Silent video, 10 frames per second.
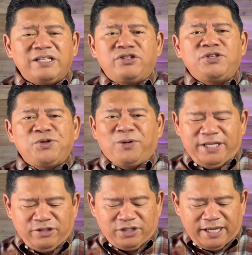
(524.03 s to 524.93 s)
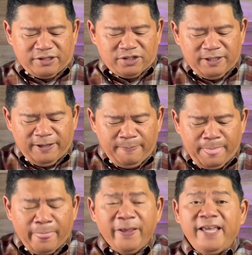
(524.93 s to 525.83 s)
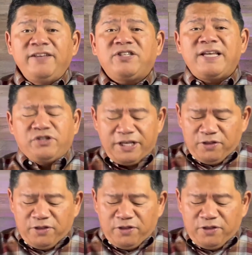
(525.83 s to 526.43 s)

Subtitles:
Listen to what he says. He says, in the